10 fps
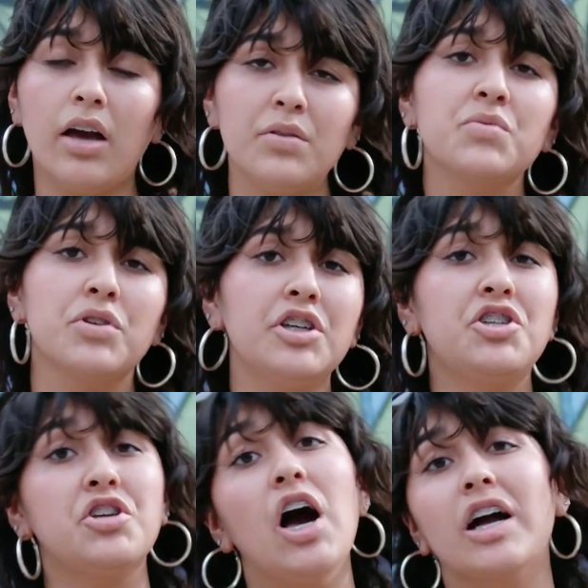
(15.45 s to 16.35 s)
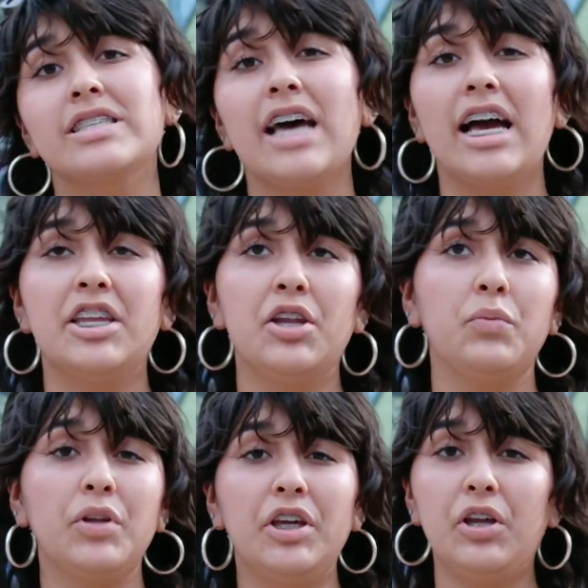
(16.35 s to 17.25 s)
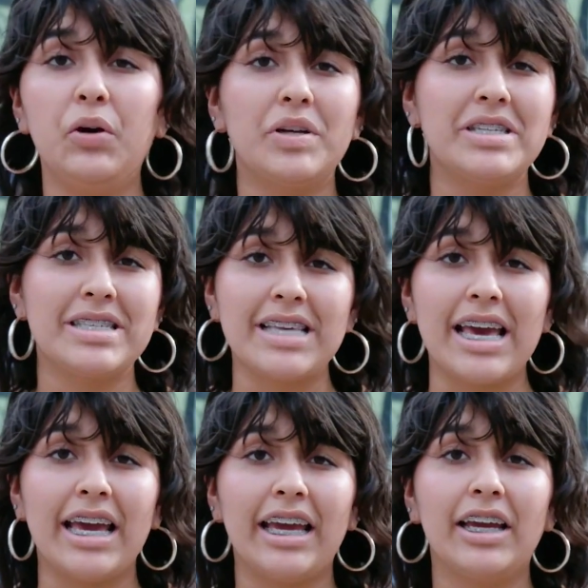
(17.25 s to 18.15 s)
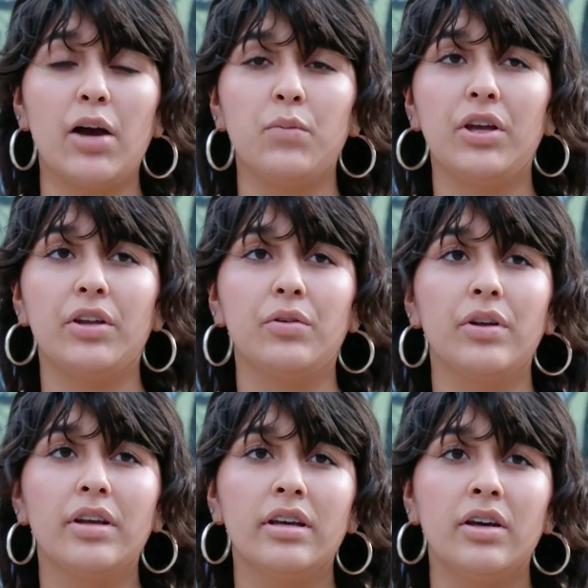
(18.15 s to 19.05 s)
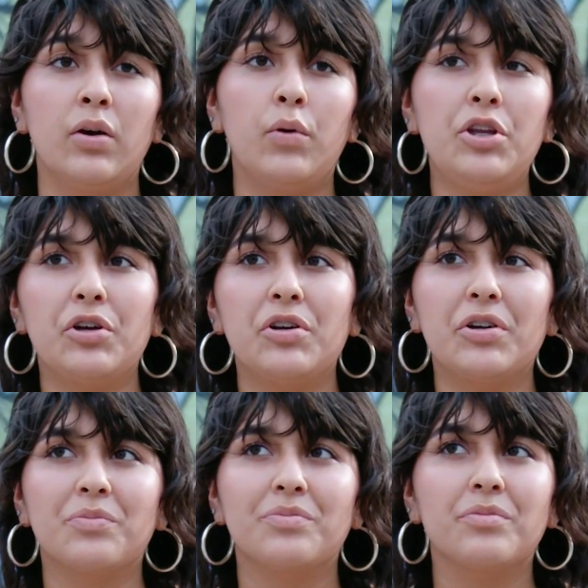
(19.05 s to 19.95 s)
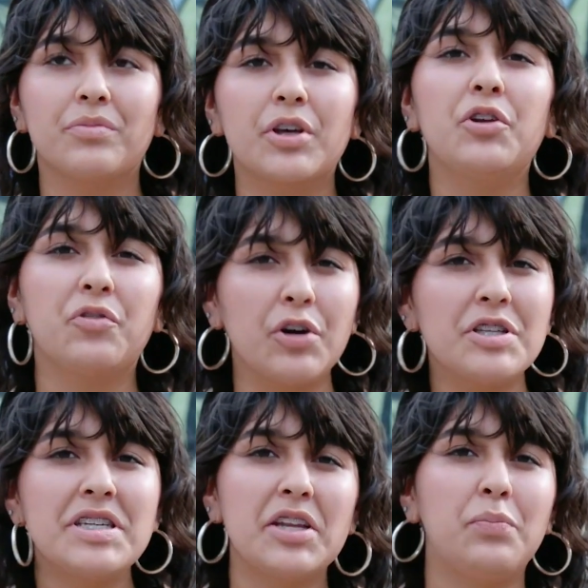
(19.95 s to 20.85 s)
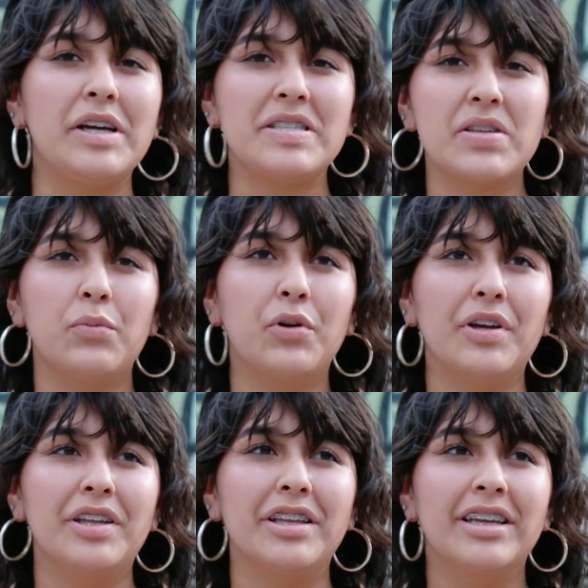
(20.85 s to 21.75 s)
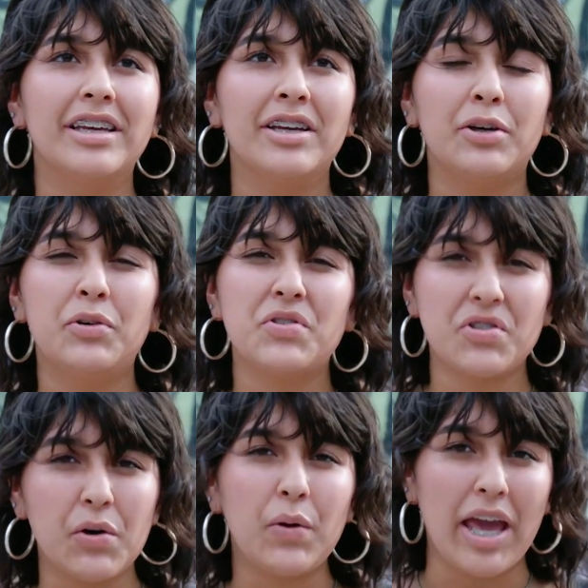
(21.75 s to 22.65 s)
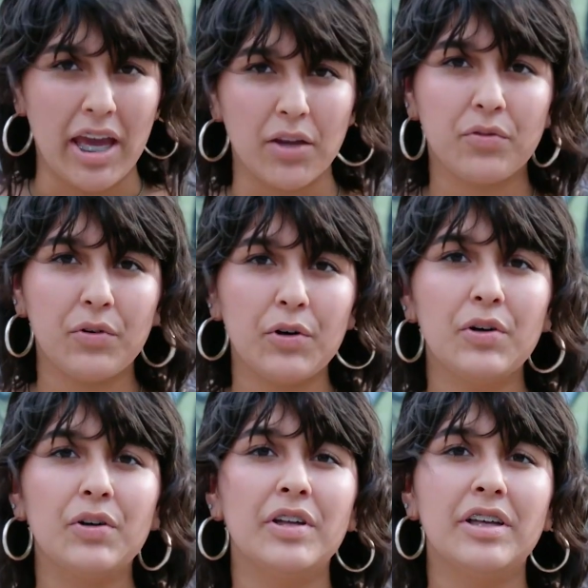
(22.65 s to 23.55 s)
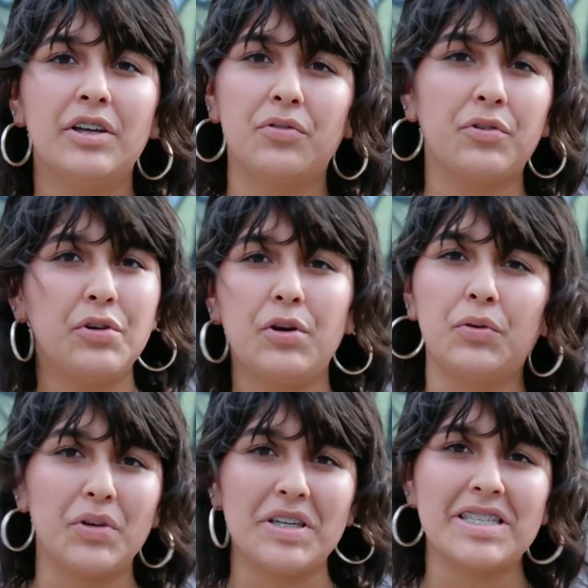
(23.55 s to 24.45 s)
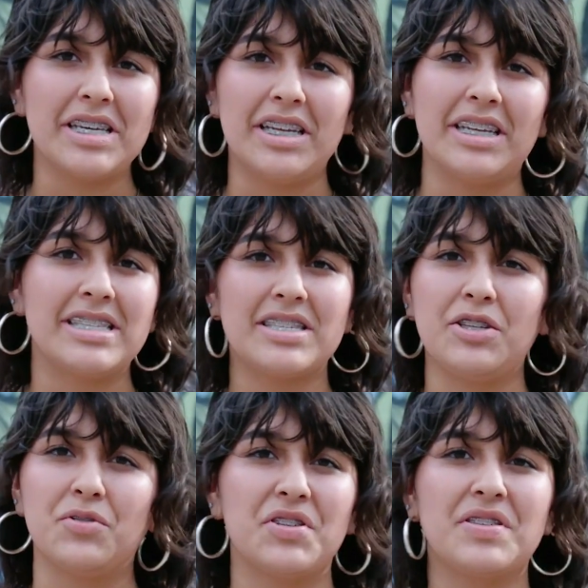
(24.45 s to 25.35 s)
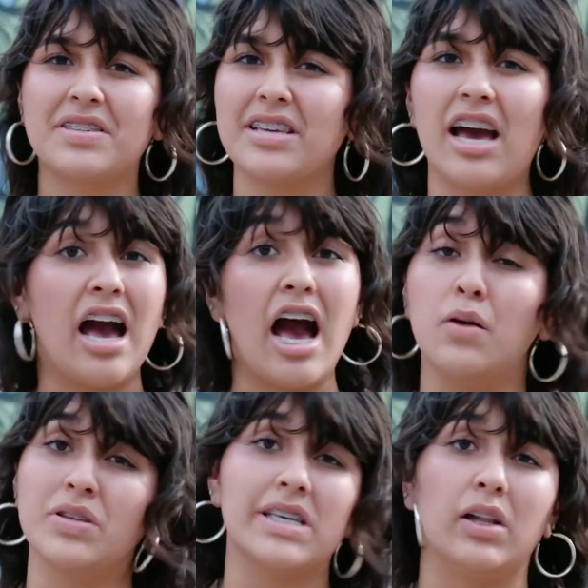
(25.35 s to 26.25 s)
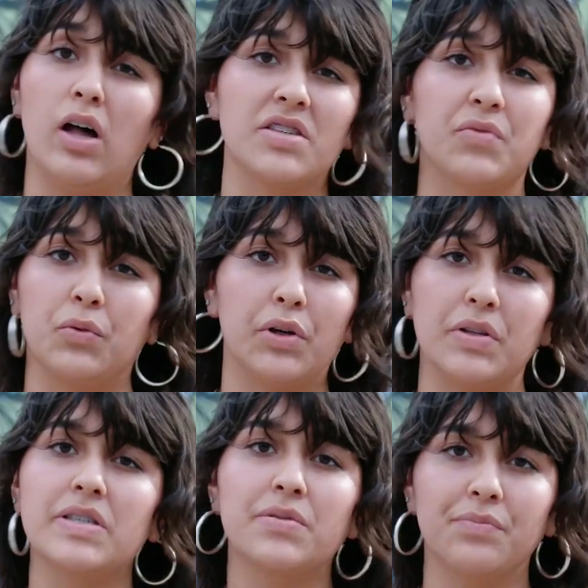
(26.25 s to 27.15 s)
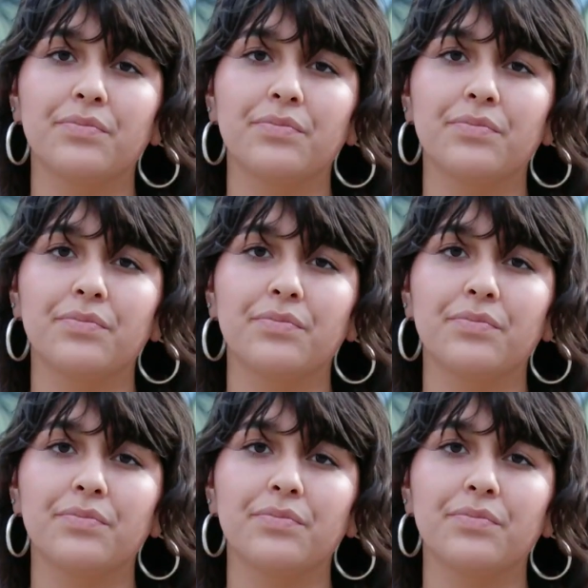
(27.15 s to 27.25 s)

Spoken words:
I was really shocked. I didn't really know what to say. I mean, when you're confronted by someone who's so hateful for no reason, I was at a loss for words.